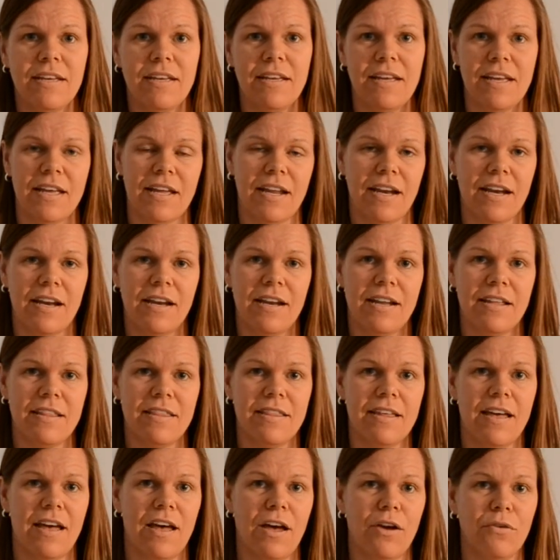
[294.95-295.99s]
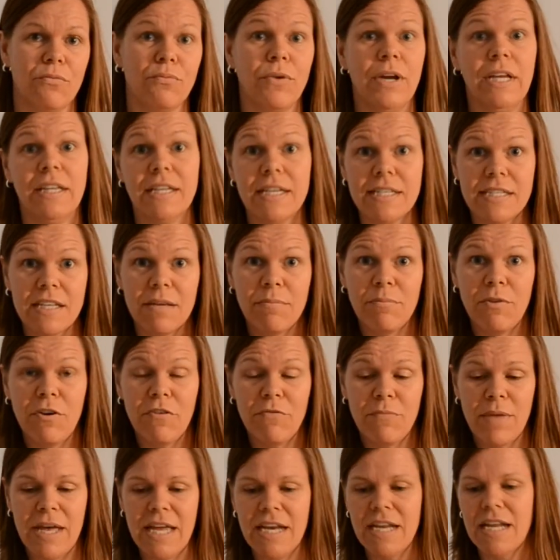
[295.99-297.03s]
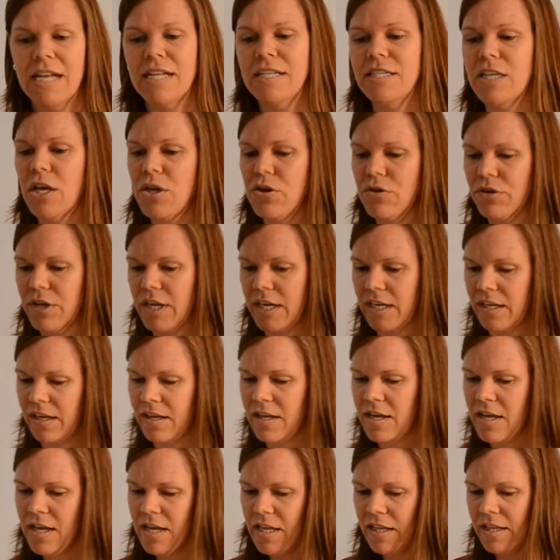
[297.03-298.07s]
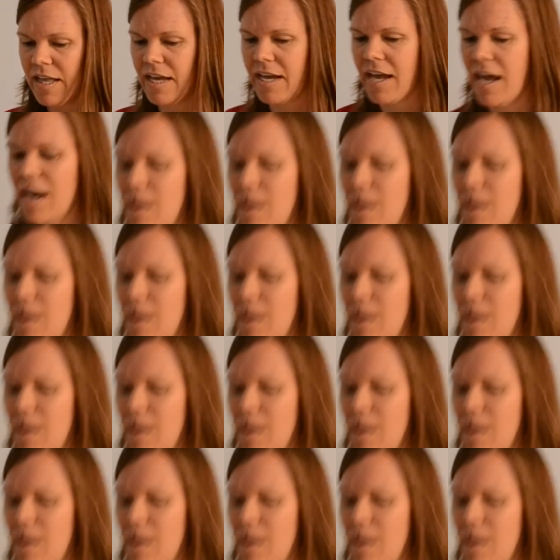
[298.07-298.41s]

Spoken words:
in the realism movement, and so you're gonna like kind